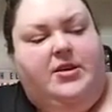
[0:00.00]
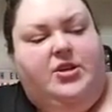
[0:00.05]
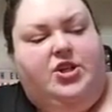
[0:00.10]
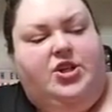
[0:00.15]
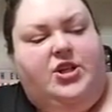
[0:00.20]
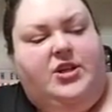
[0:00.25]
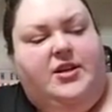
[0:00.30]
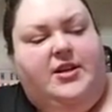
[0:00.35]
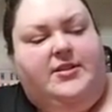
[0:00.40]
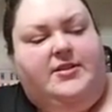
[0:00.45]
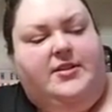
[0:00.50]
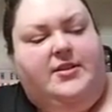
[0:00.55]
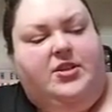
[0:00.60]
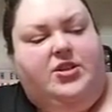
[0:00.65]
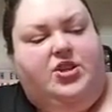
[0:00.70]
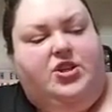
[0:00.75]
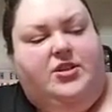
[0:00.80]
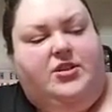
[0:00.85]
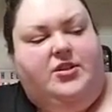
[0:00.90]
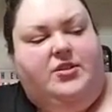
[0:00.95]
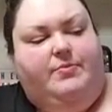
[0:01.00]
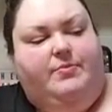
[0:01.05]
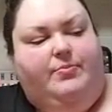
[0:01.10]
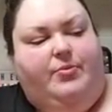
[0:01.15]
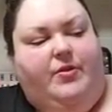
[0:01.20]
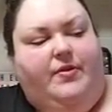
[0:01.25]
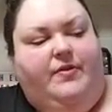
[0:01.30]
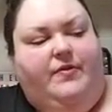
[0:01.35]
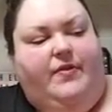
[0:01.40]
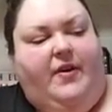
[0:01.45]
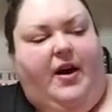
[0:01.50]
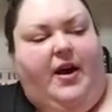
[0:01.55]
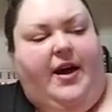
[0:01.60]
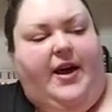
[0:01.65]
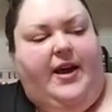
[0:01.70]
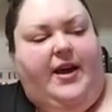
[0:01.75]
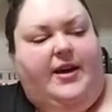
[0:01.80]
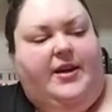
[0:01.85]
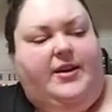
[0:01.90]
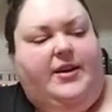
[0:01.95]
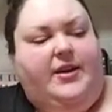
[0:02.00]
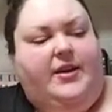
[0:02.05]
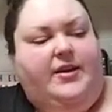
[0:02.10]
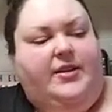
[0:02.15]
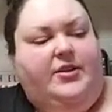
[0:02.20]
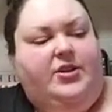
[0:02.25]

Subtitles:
she doesn't provide